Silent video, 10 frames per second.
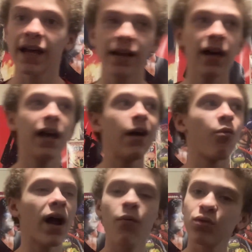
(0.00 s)
And
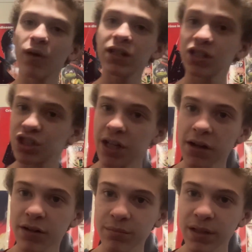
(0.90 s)
when I would watch his
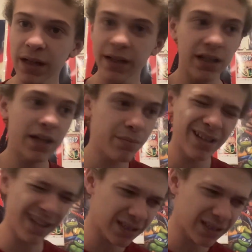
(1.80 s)
channel, it'd be like a, it'd be like